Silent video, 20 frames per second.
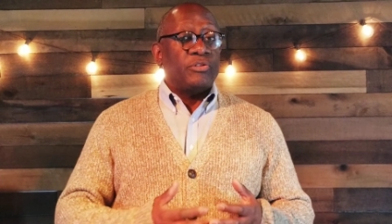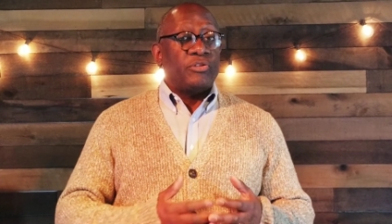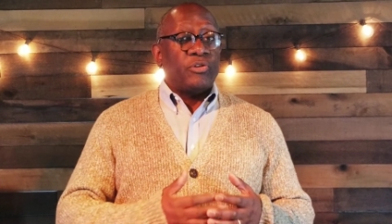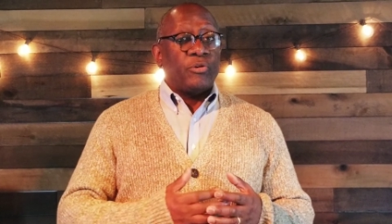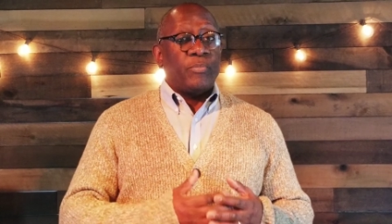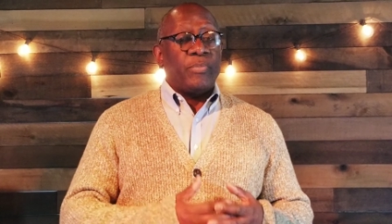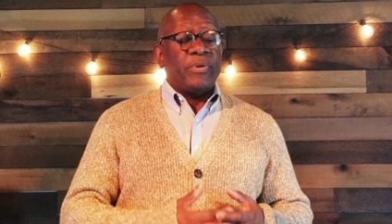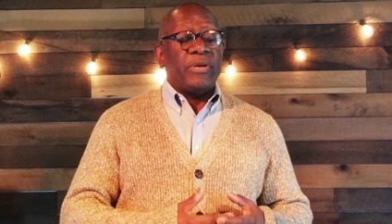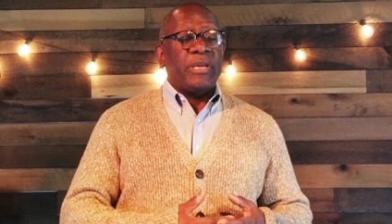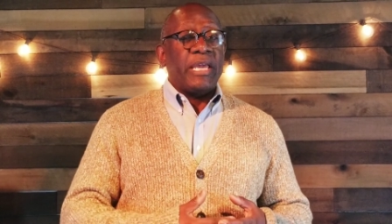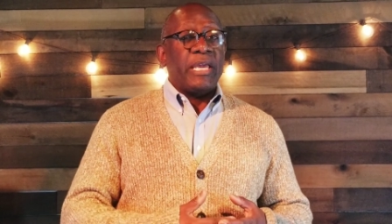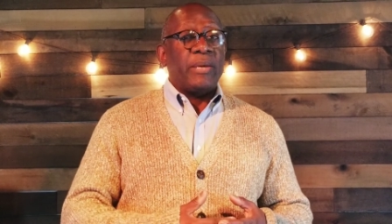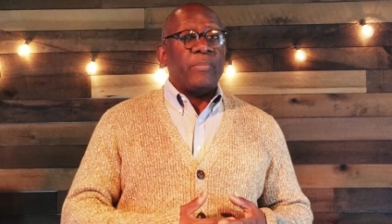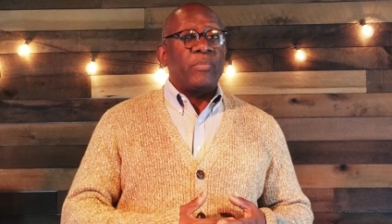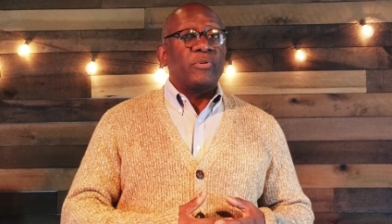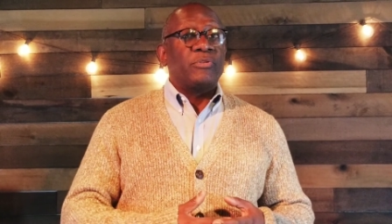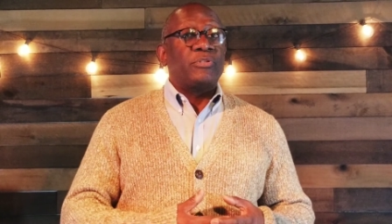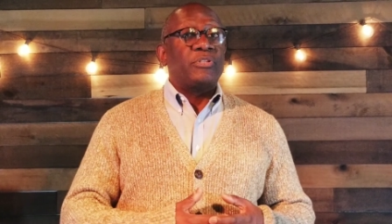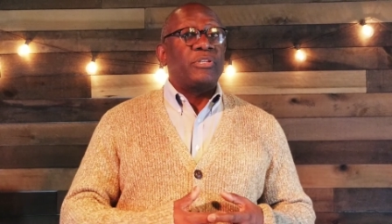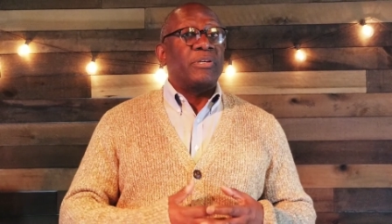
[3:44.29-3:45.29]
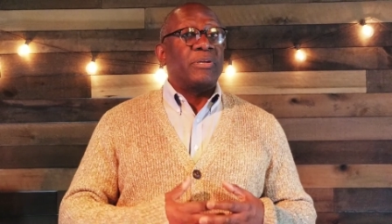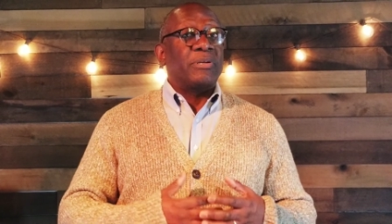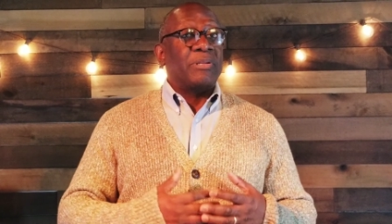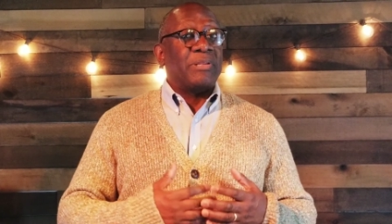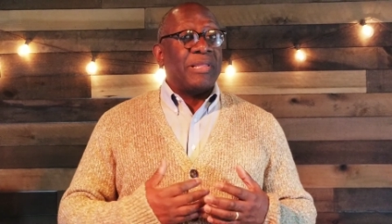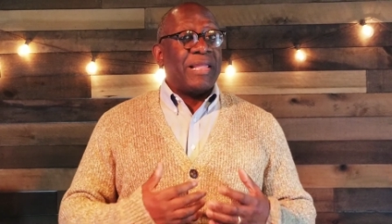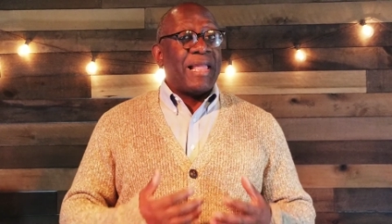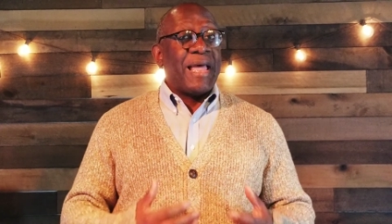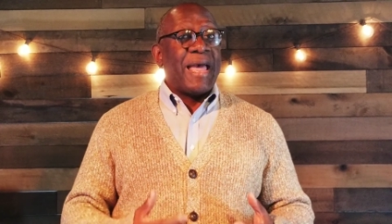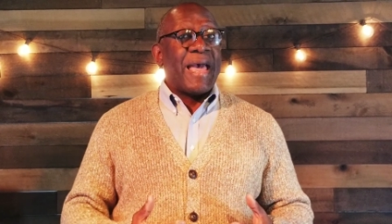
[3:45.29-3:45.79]
to be able to
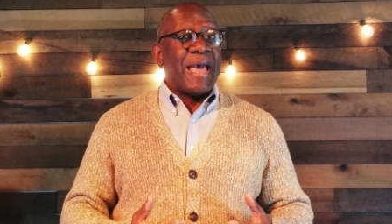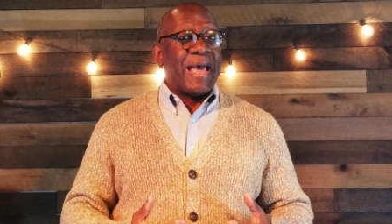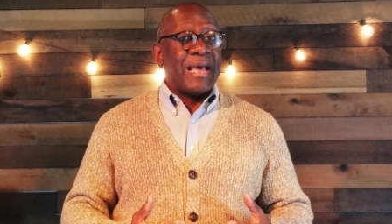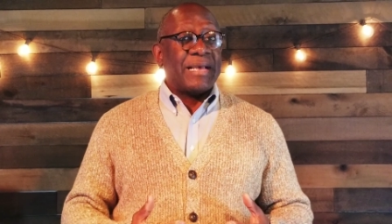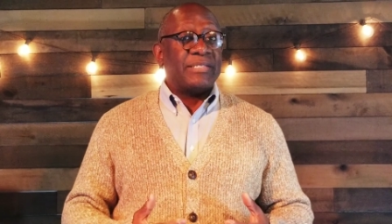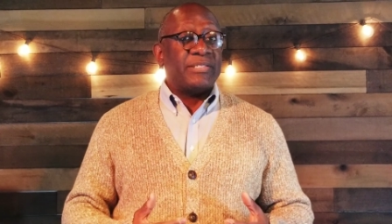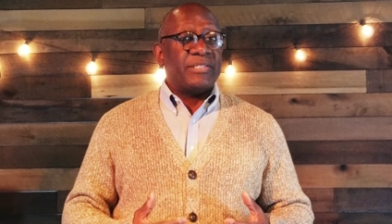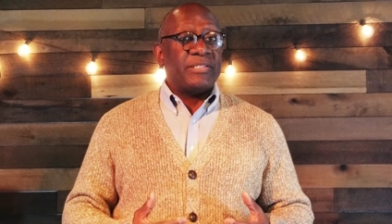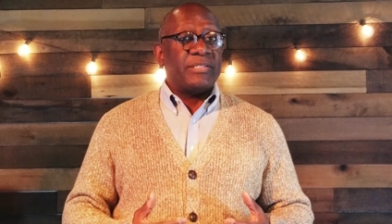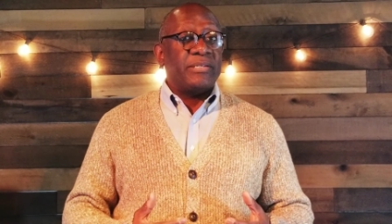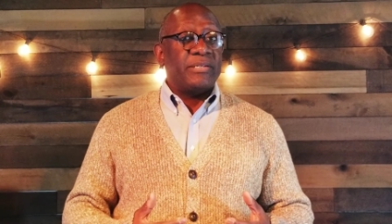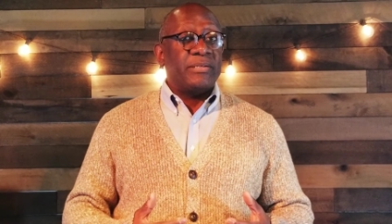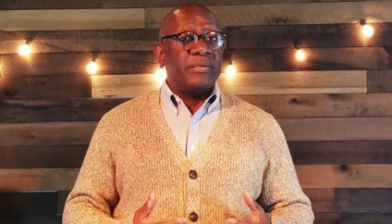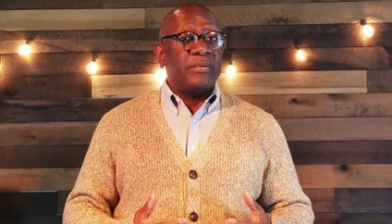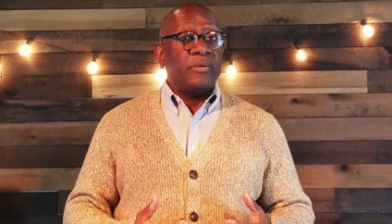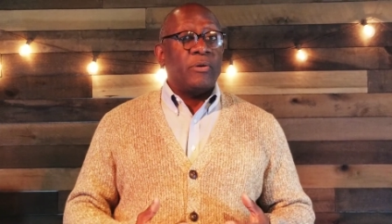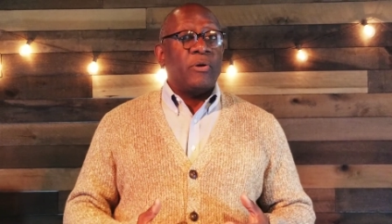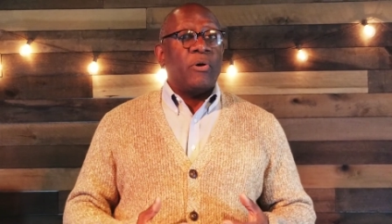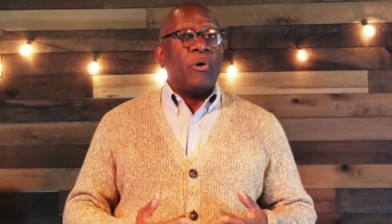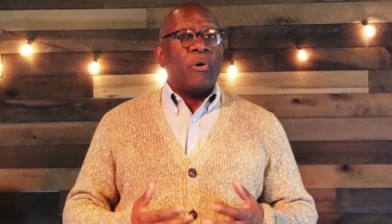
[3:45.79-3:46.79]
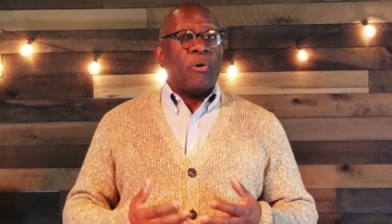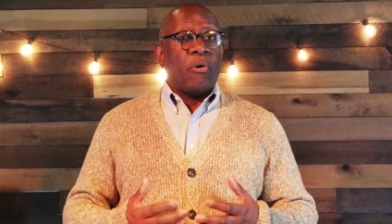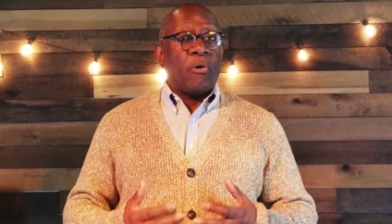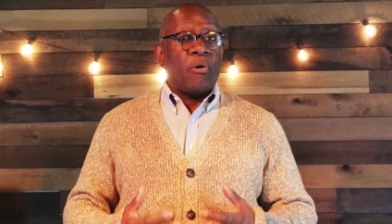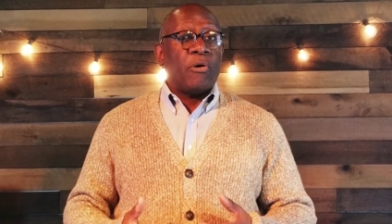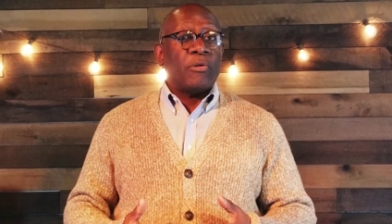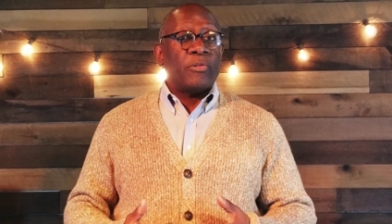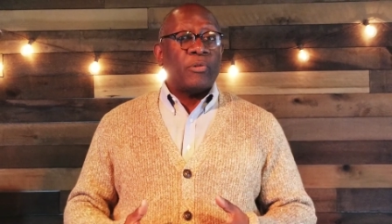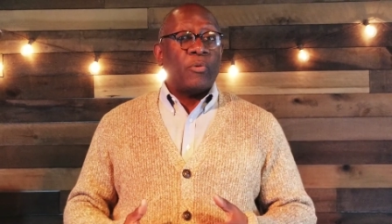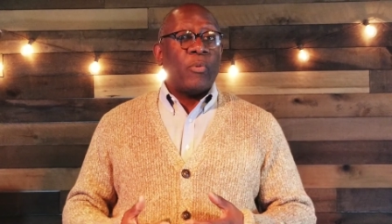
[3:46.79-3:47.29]
last
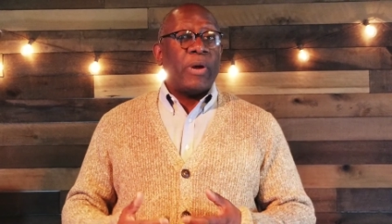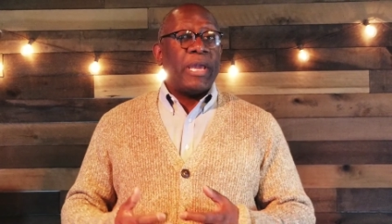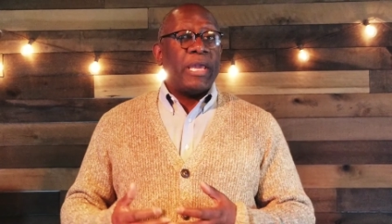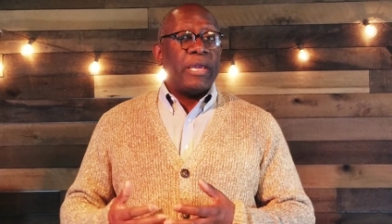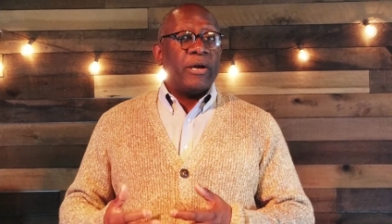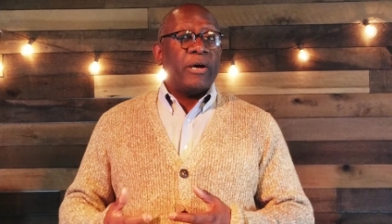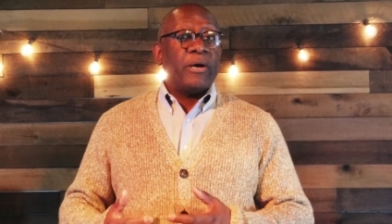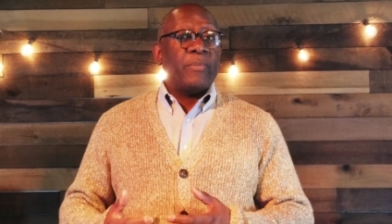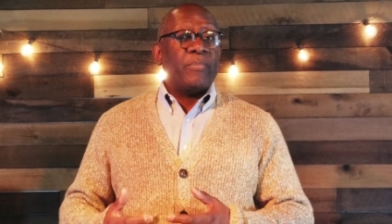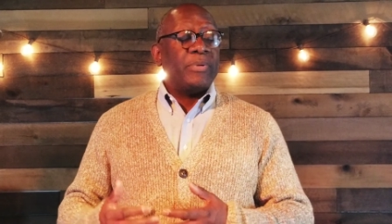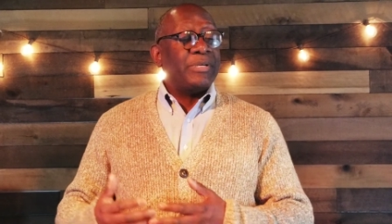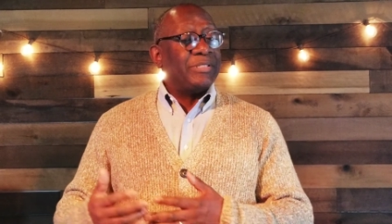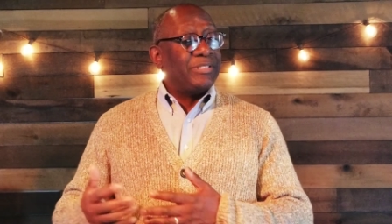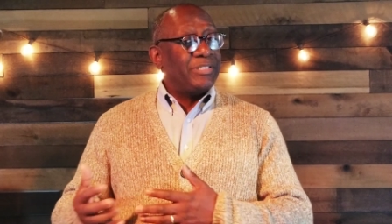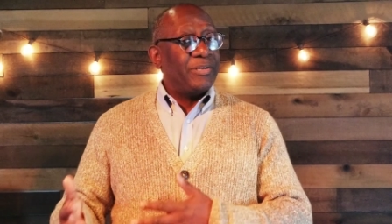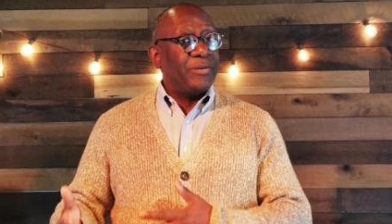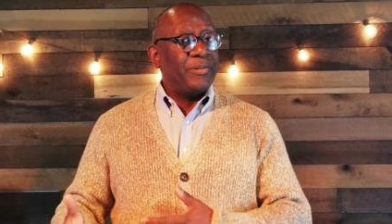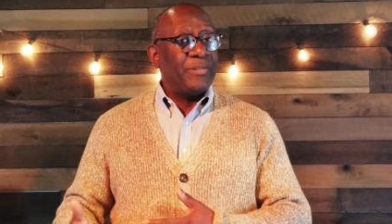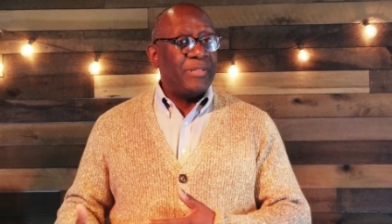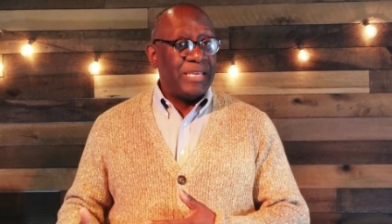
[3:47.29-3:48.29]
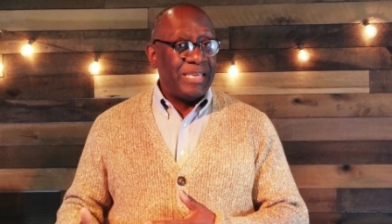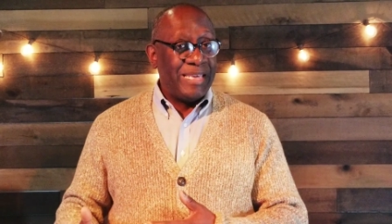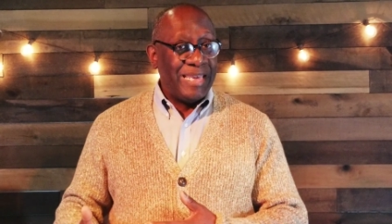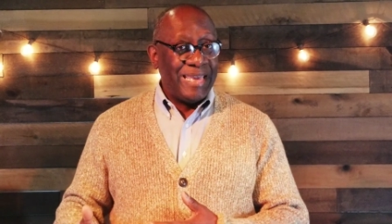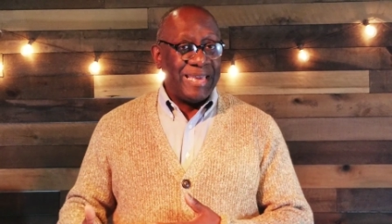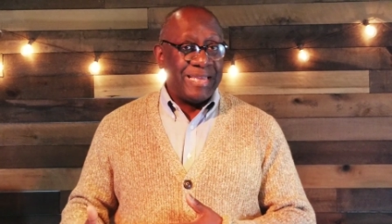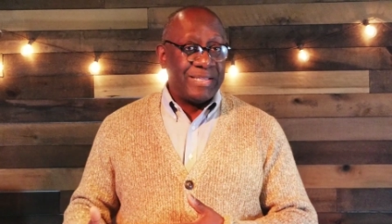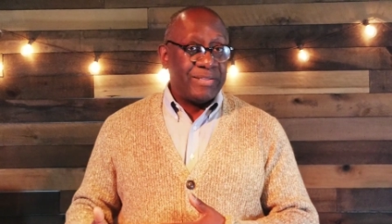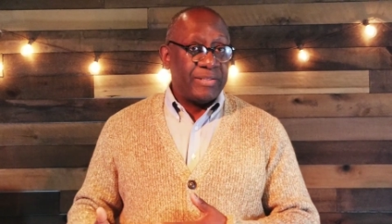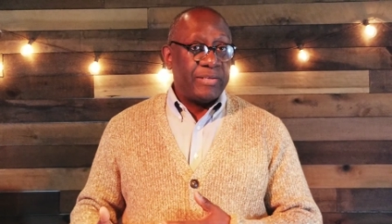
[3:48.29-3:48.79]
all the way up until the
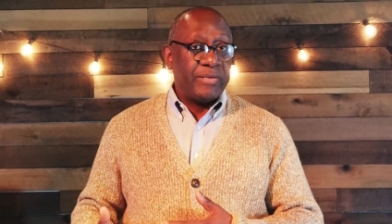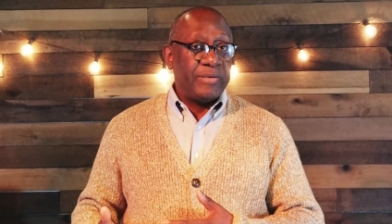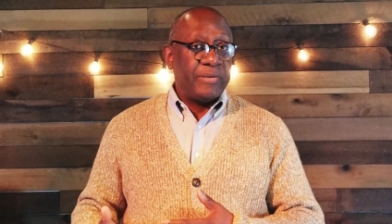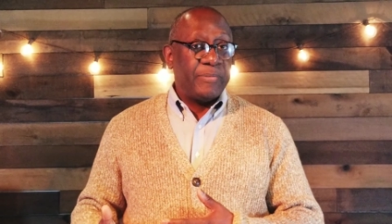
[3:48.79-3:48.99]
end.